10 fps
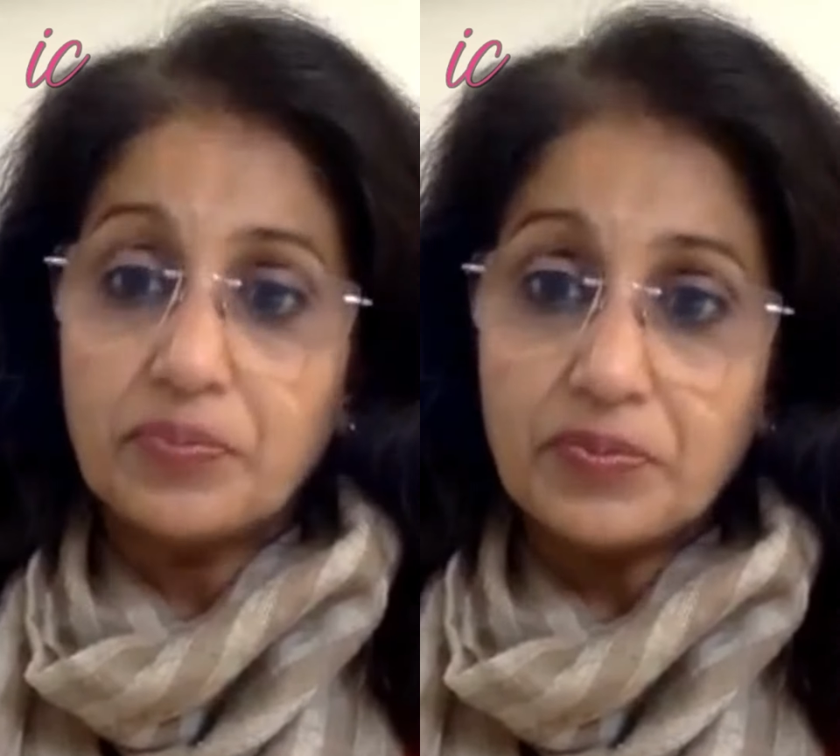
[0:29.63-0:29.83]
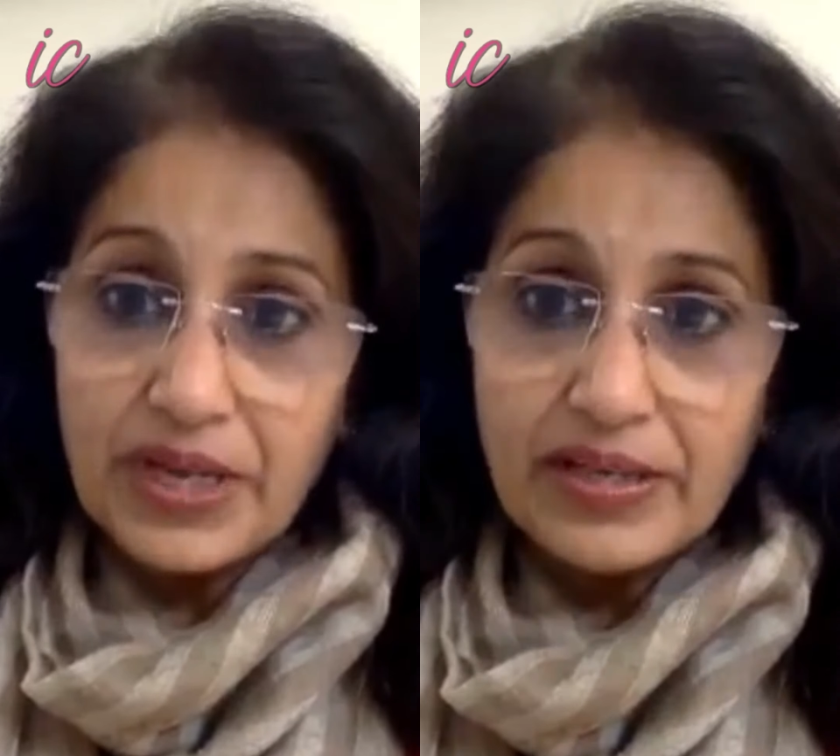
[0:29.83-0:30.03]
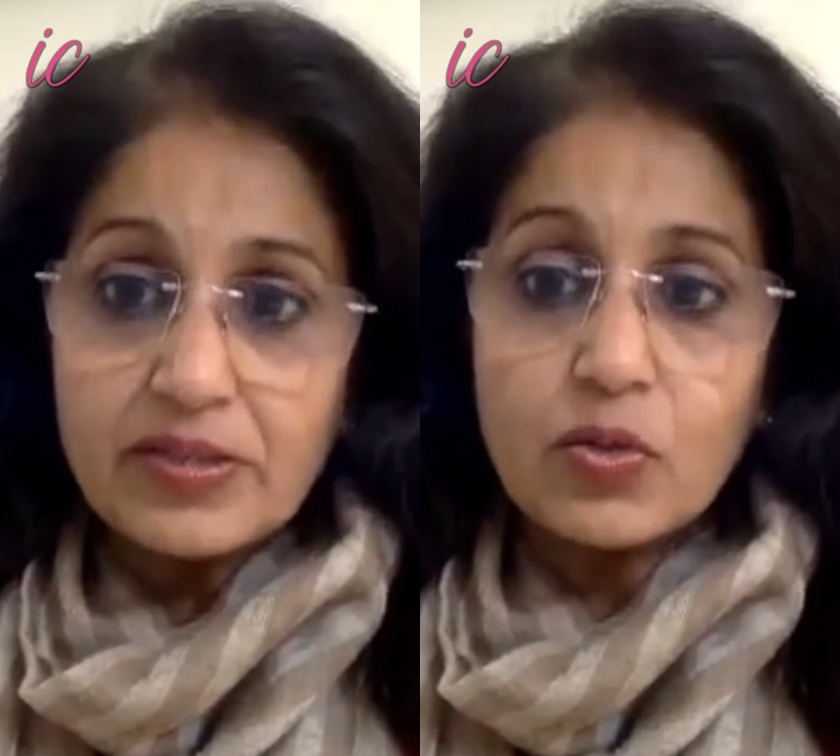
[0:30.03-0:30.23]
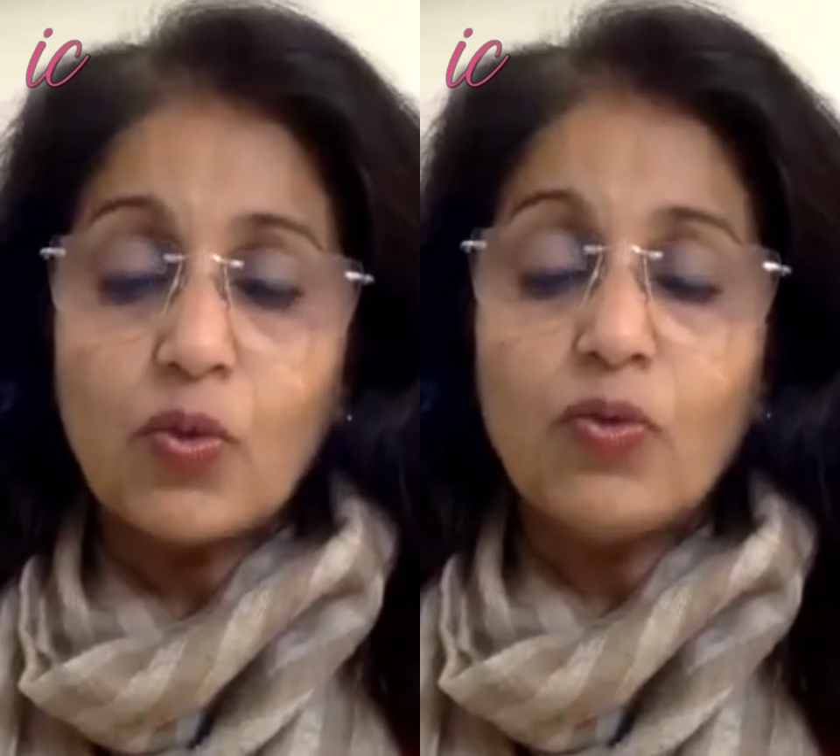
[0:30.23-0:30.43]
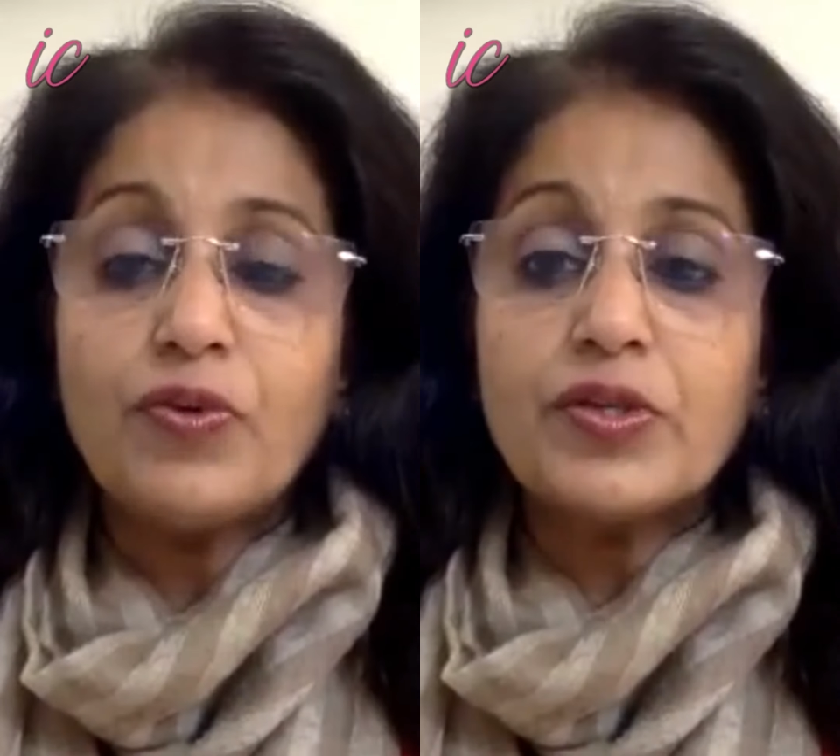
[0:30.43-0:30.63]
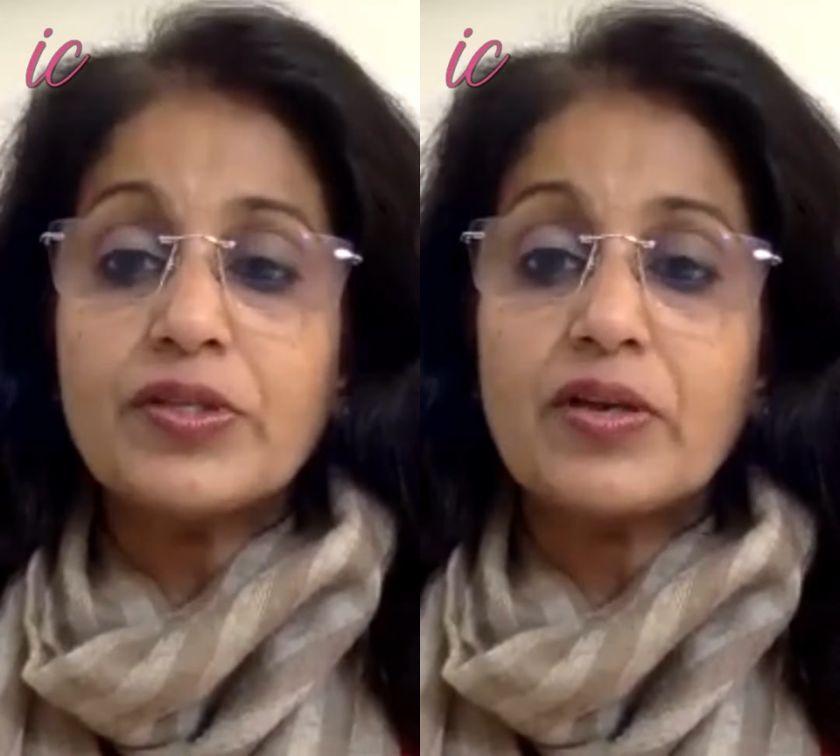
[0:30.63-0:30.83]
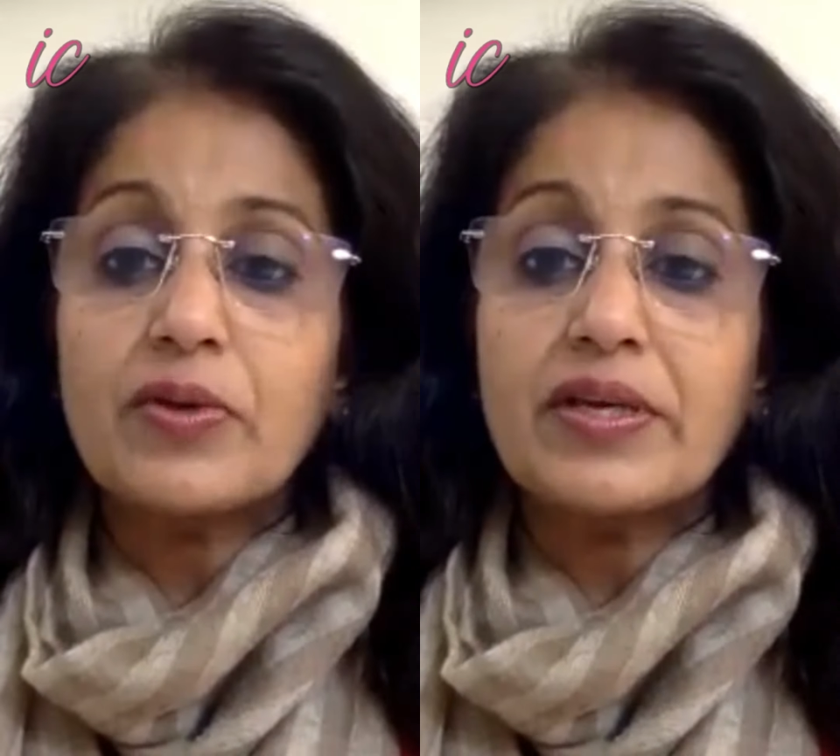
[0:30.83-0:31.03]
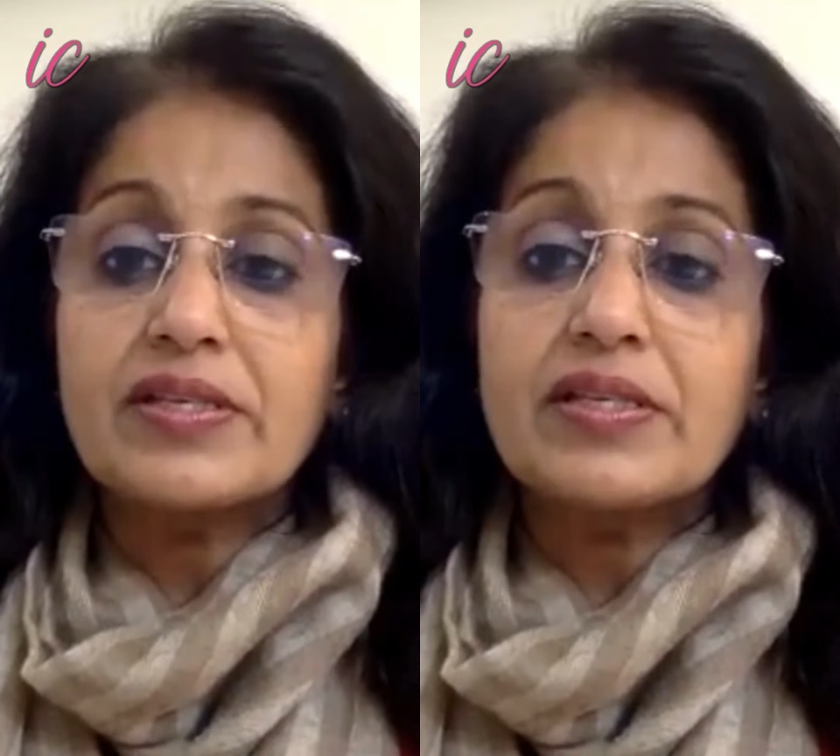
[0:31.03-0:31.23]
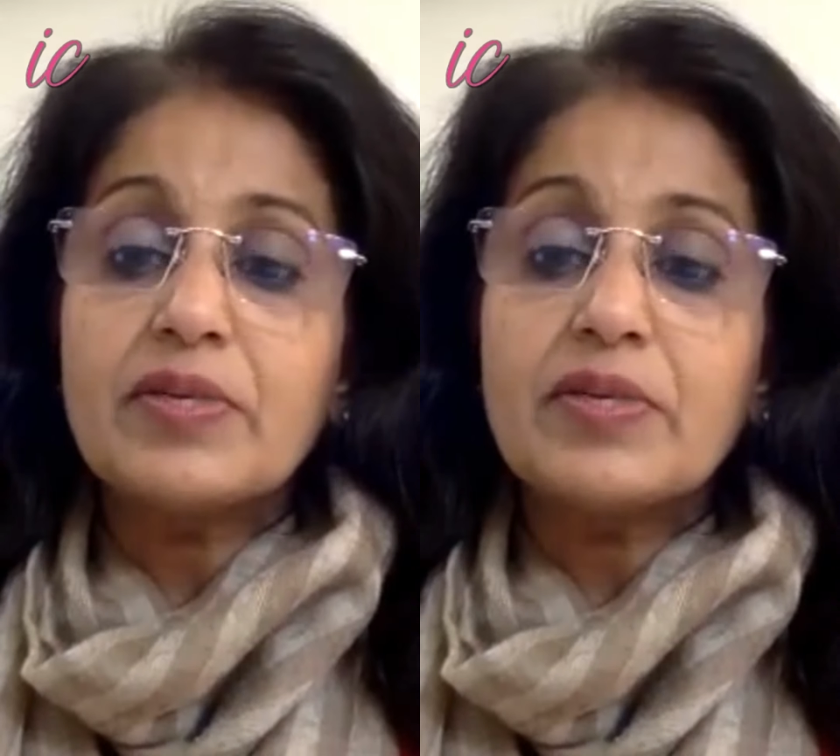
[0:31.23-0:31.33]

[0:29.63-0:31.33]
yes, go for surrogacy,